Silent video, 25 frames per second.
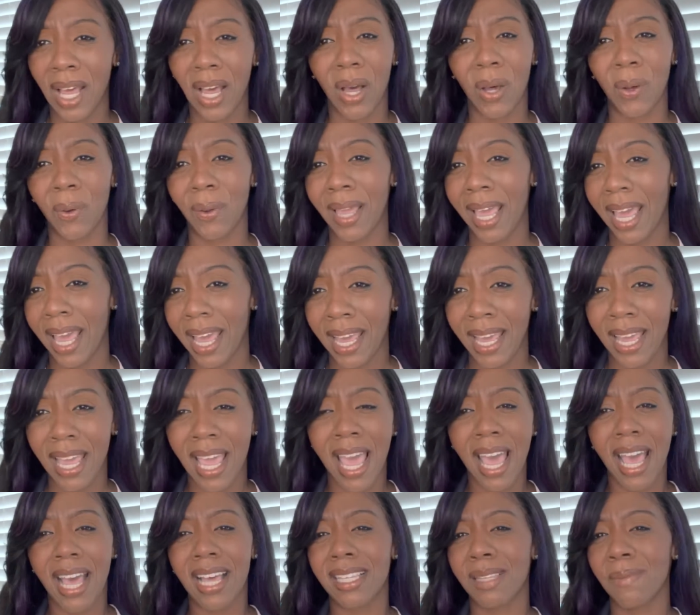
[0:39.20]
Okay?
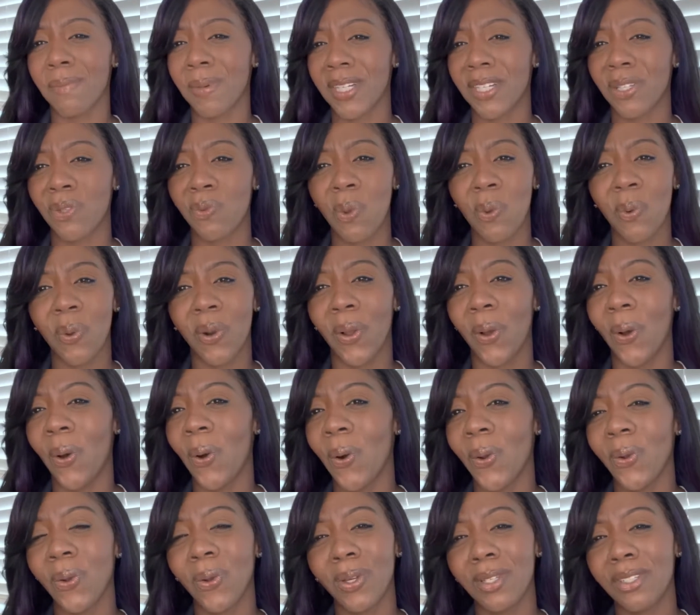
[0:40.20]
As much as we want to
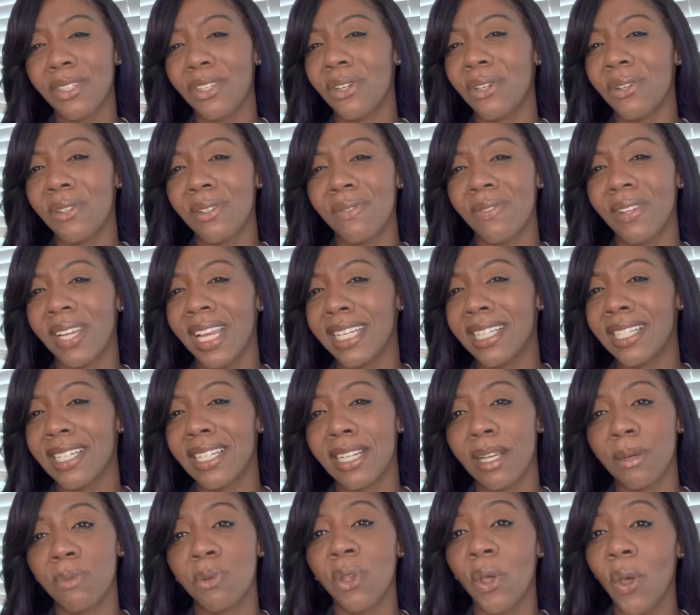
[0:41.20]
hold on to these
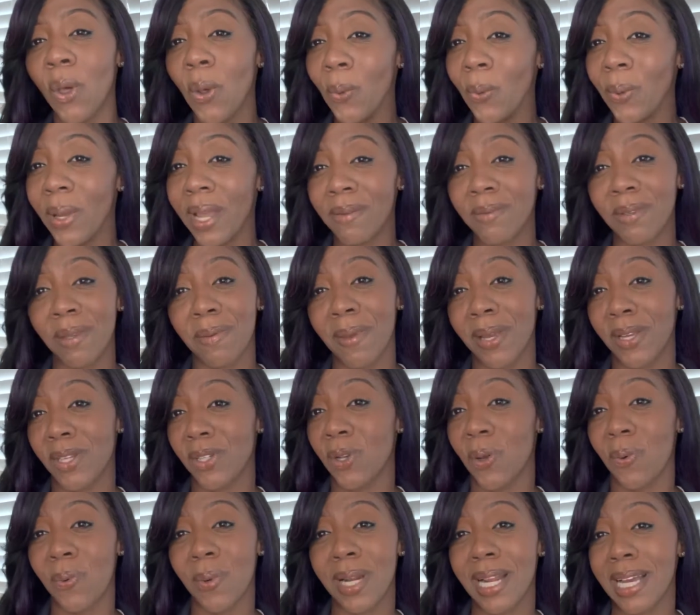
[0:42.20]
relationships, we have to make
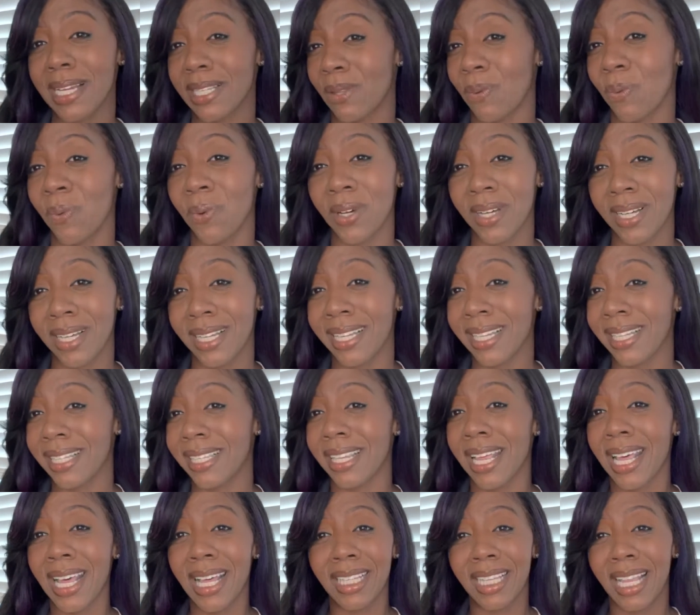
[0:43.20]
sure we're not the ones
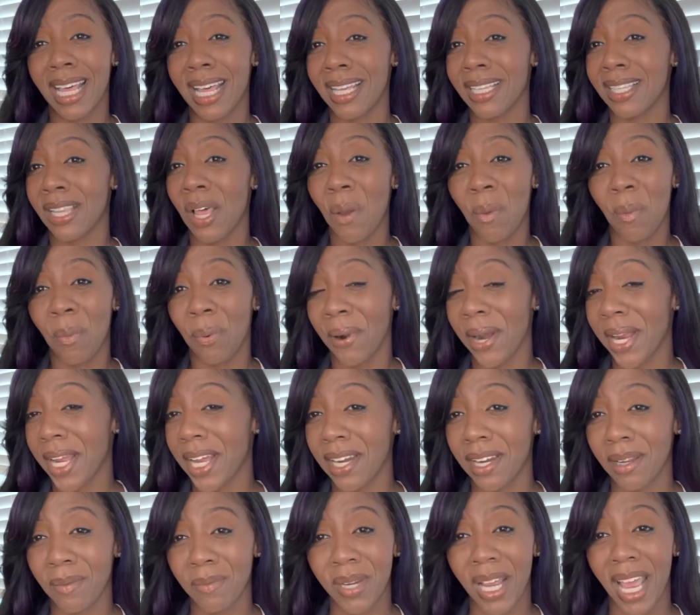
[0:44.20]
that's
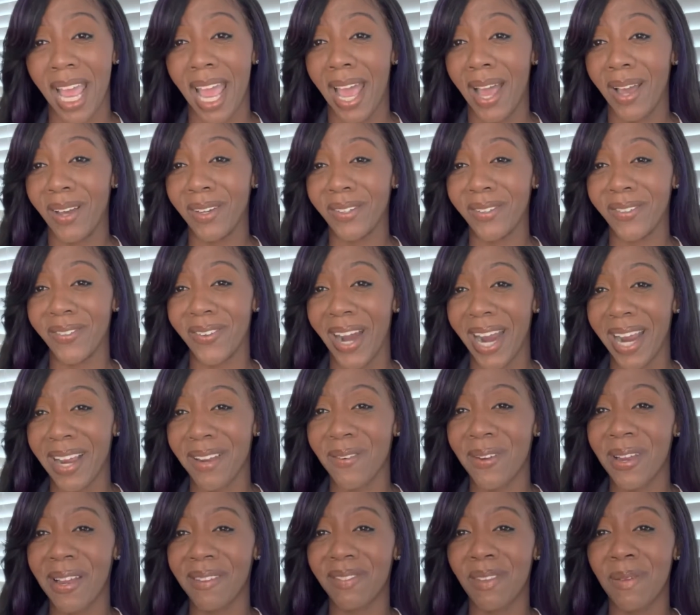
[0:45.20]
breaking them down, right?
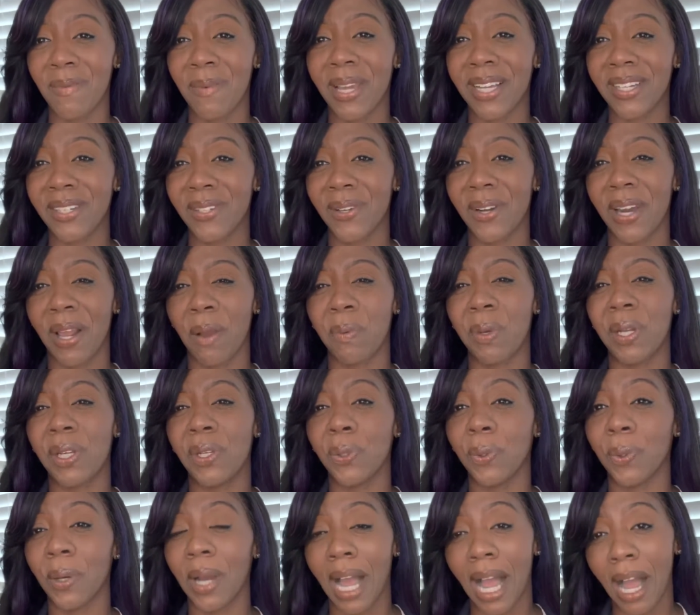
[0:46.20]
We have to make sure that we're
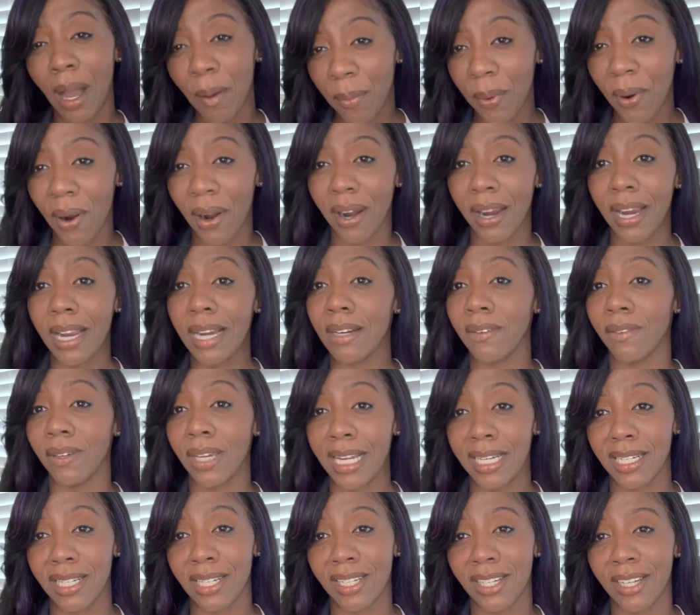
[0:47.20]
doing our part in the
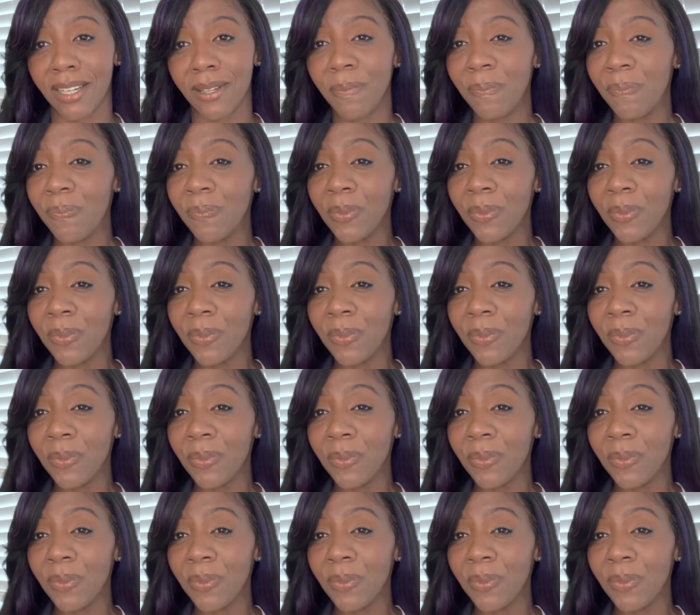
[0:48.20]
relationship